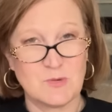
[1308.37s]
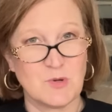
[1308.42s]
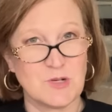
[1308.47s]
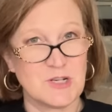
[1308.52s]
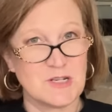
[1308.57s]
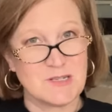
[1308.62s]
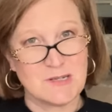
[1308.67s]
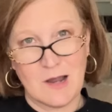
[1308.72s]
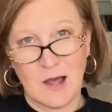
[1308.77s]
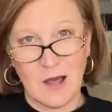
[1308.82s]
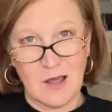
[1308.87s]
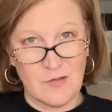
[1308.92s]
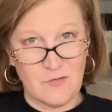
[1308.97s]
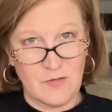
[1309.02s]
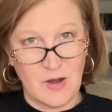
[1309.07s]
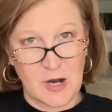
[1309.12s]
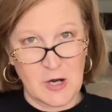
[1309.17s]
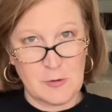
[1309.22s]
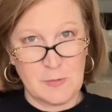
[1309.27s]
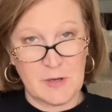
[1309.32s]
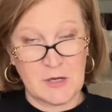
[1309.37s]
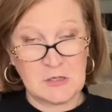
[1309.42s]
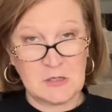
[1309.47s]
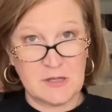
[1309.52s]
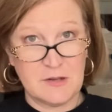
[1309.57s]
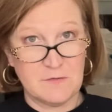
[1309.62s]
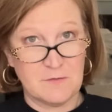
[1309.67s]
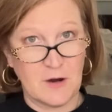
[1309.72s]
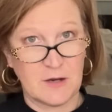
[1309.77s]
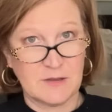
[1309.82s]
which is not
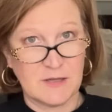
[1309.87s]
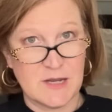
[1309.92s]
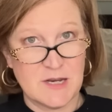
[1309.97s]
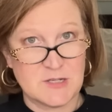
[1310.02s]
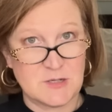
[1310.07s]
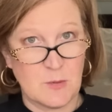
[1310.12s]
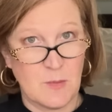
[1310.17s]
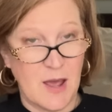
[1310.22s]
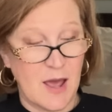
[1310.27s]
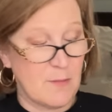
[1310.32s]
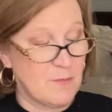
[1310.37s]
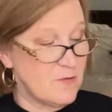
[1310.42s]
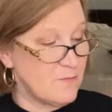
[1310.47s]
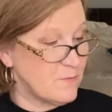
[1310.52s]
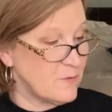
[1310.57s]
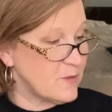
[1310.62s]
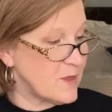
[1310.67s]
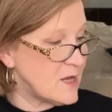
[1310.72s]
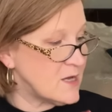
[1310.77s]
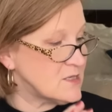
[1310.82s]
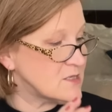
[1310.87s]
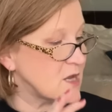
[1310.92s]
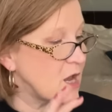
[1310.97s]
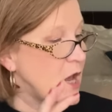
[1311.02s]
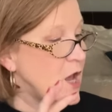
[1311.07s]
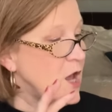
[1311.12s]
environmentally friendly, so I'm happy for this.